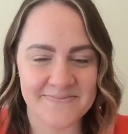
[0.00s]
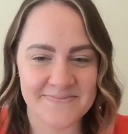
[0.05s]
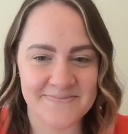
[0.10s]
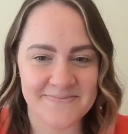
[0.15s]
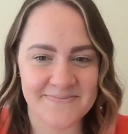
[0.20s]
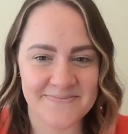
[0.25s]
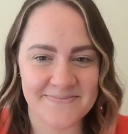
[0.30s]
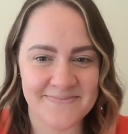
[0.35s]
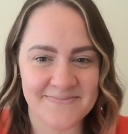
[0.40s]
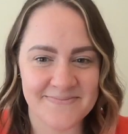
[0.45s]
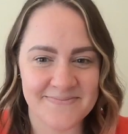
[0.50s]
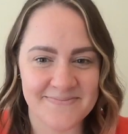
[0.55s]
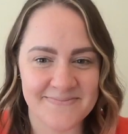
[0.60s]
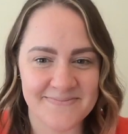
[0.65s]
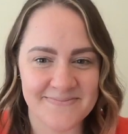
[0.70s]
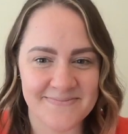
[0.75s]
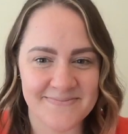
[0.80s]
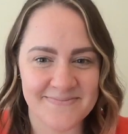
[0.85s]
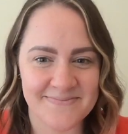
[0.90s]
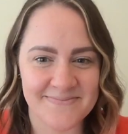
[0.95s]

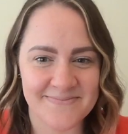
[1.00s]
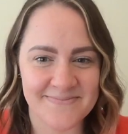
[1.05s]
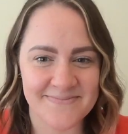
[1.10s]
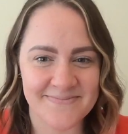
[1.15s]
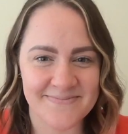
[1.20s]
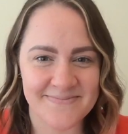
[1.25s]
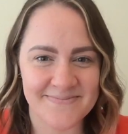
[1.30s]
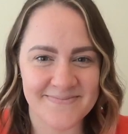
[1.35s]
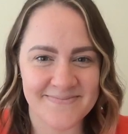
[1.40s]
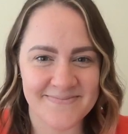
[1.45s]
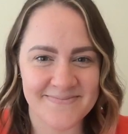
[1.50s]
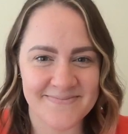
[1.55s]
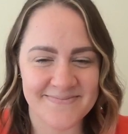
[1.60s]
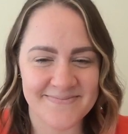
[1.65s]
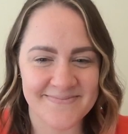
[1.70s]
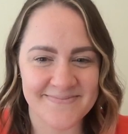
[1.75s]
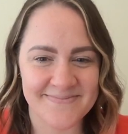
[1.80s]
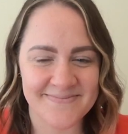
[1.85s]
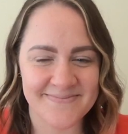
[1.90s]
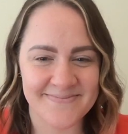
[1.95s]

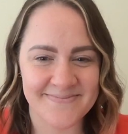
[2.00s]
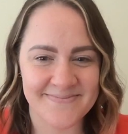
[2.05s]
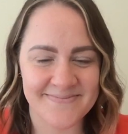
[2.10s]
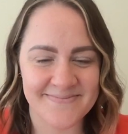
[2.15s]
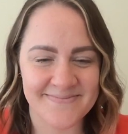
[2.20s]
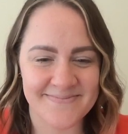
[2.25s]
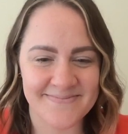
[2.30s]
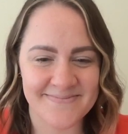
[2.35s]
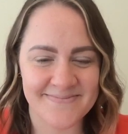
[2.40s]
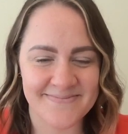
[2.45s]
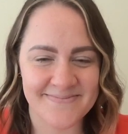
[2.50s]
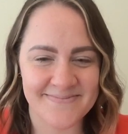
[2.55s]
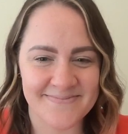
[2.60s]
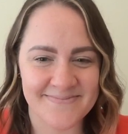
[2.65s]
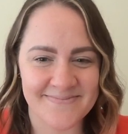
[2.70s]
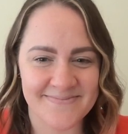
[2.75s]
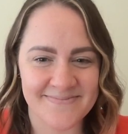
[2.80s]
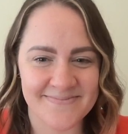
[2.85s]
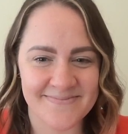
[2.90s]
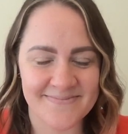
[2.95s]

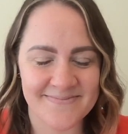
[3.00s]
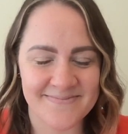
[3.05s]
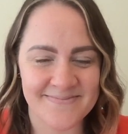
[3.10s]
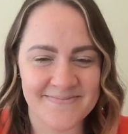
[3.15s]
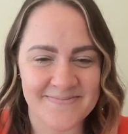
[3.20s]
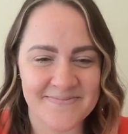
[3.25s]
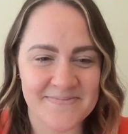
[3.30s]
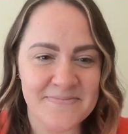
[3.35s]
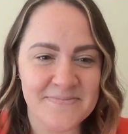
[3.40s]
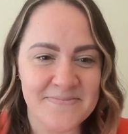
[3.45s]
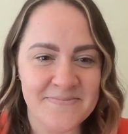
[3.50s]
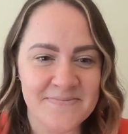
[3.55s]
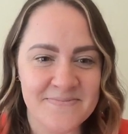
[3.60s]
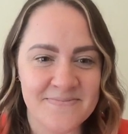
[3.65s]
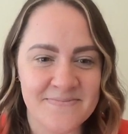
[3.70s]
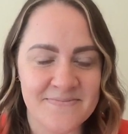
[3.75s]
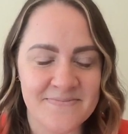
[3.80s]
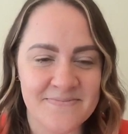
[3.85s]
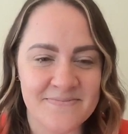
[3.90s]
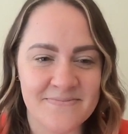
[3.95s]

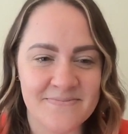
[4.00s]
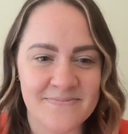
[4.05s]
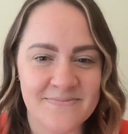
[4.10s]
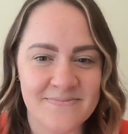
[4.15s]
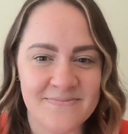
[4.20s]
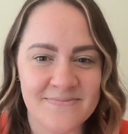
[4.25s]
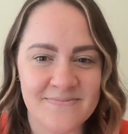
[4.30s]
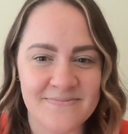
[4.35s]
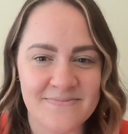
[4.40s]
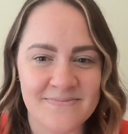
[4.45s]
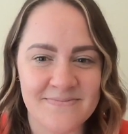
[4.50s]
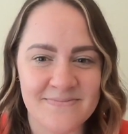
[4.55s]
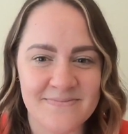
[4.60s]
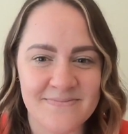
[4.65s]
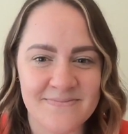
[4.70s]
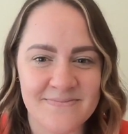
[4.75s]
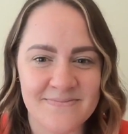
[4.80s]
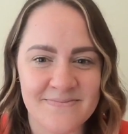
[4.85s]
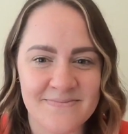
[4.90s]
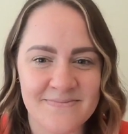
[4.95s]

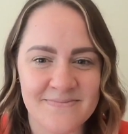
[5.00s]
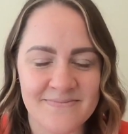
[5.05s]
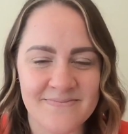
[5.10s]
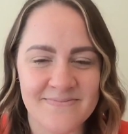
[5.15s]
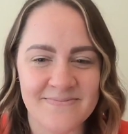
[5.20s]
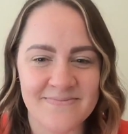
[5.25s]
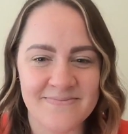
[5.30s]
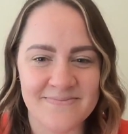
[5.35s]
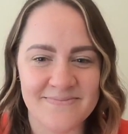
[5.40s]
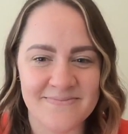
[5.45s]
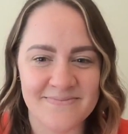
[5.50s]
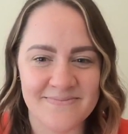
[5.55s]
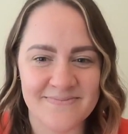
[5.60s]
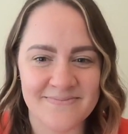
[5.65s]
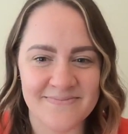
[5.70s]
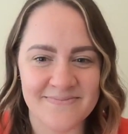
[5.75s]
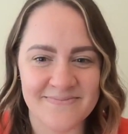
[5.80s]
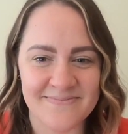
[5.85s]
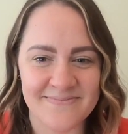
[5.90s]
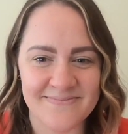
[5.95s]

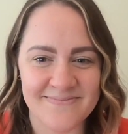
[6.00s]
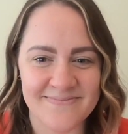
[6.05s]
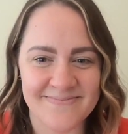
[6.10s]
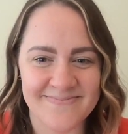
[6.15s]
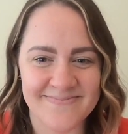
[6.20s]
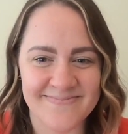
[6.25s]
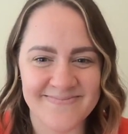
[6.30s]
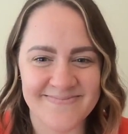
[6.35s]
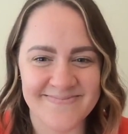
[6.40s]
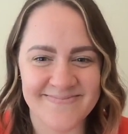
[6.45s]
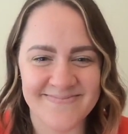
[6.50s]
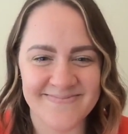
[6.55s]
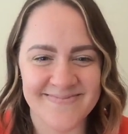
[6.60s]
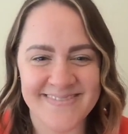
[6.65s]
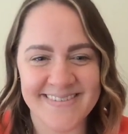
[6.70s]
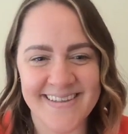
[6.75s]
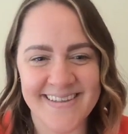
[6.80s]
This person isn't speaking.